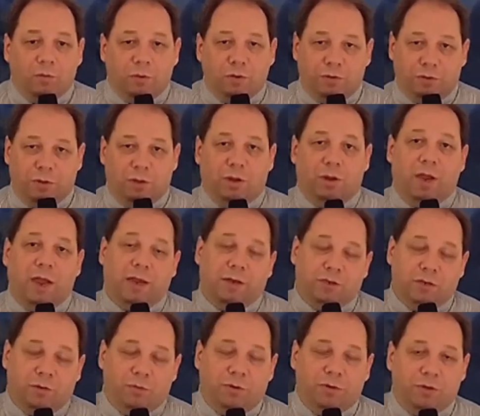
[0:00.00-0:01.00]
We
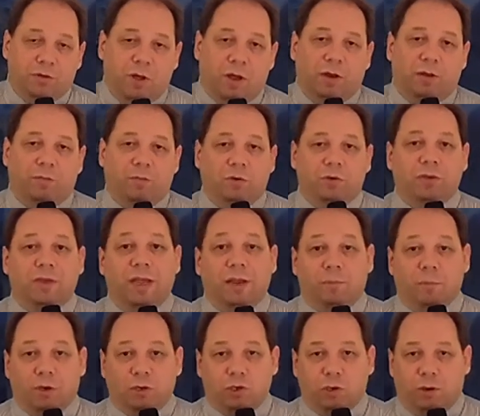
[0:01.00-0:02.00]
actually we thought it would
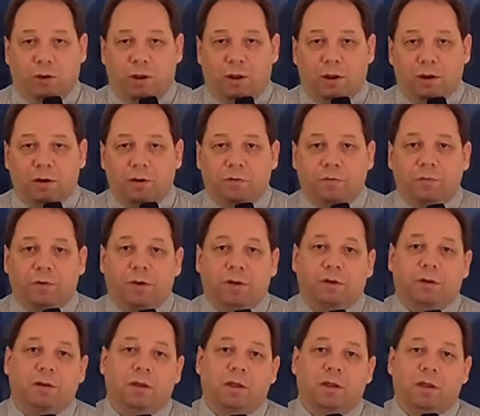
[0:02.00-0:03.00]
take much longer for